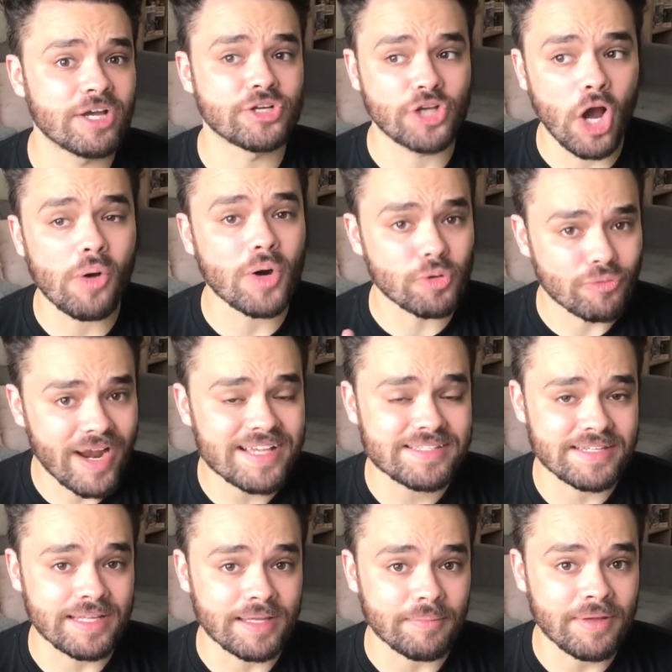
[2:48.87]
Go
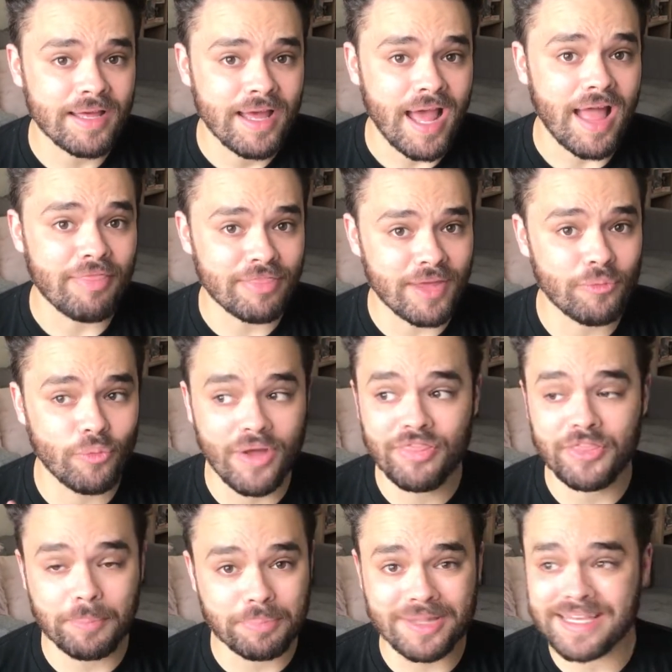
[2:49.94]
arrest him, and then
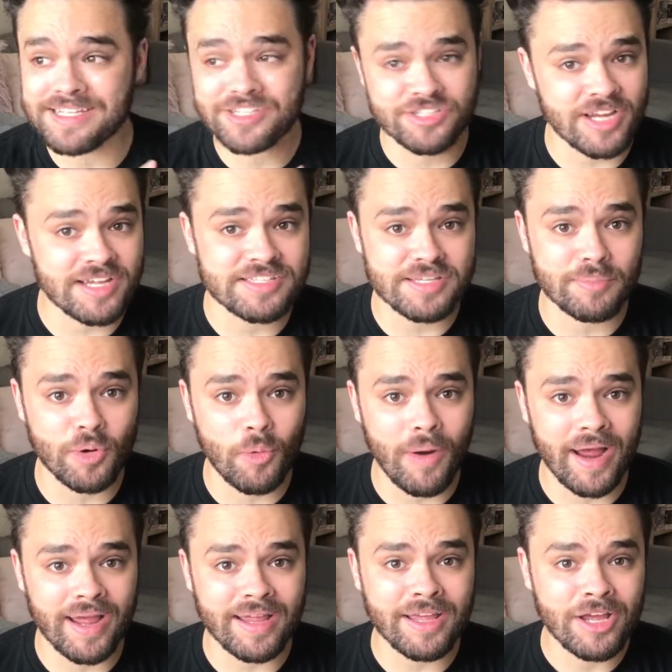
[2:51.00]
when the police chase him
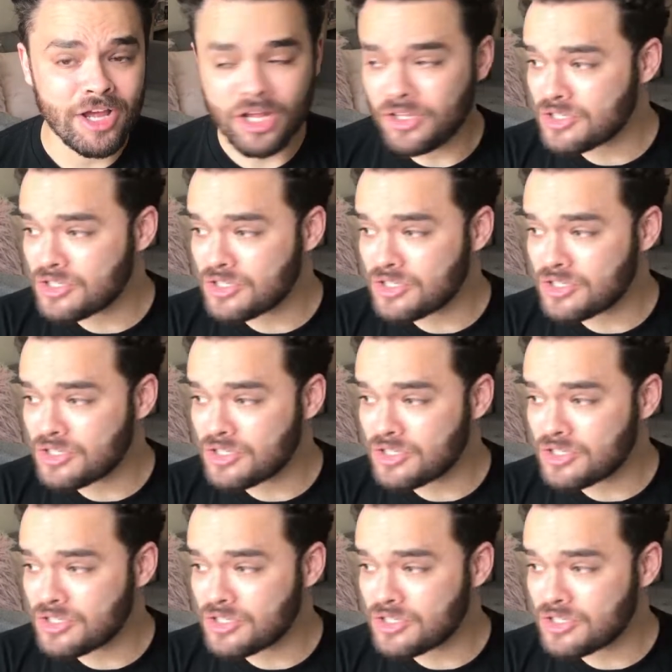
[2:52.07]
away,